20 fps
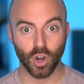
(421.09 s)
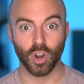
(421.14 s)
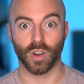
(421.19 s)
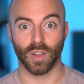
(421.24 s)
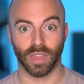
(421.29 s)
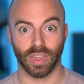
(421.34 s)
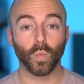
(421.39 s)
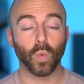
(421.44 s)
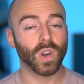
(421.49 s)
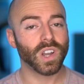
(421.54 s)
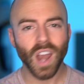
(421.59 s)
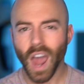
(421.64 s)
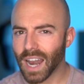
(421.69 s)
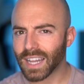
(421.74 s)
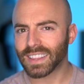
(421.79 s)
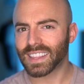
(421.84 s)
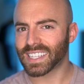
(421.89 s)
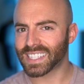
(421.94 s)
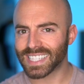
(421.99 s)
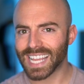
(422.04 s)
Earth. We're not
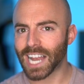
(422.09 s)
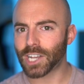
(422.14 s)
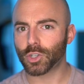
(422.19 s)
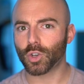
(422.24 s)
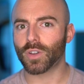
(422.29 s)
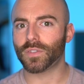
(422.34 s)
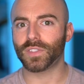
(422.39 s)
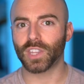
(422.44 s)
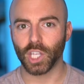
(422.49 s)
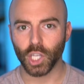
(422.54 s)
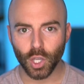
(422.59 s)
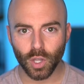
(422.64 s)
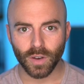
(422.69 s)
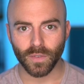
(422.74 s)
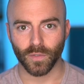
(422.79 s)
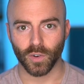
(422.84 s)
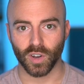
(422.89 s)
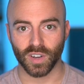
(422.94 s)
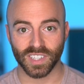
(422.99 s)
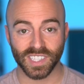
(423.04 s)
at the center of the
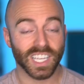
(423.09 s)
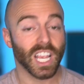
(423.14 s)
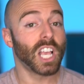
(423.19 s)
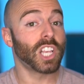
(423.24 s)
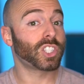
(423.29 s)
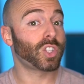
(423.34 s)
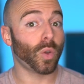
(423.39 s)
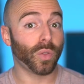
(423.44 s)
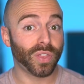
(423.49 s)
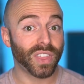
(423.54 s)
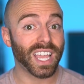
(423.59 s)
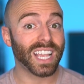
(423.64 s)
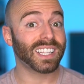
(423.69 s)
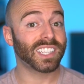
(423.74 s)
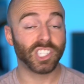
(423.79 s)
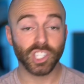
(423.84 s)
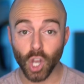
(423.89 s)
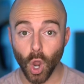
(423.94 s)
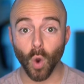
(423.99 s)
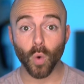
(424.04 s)
universe, so
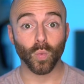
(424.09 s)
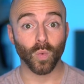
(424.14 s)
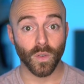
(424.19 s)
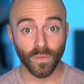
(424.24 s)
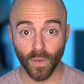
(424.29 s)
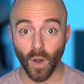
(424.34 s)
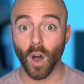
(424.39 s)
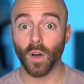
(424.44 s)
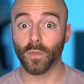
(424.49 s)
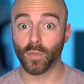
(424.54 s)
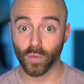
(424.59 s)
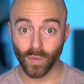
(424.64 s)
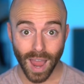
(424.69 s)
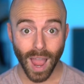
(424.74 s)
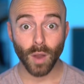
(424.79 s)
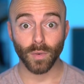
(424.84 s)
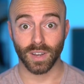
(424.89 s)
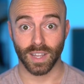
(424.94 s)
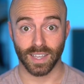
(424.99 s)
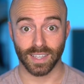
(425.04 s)
things don't revolve around